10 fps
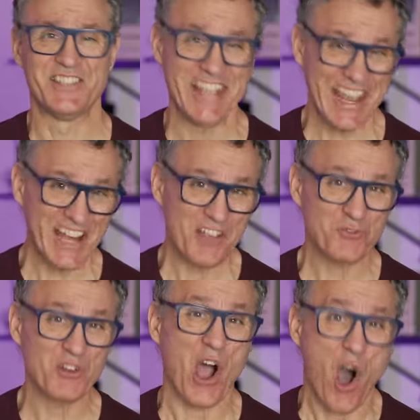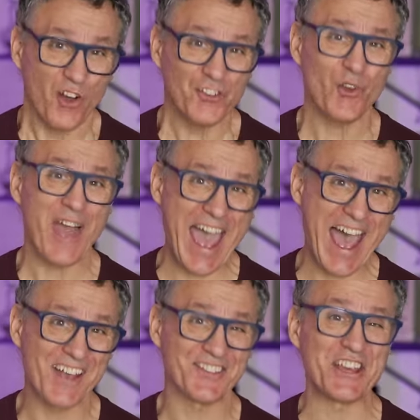The A9 III also
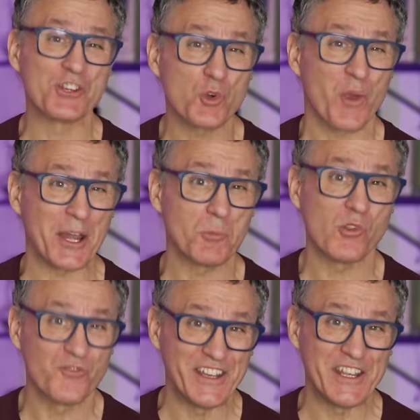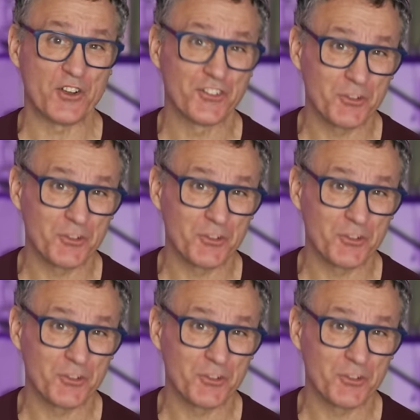has incredible video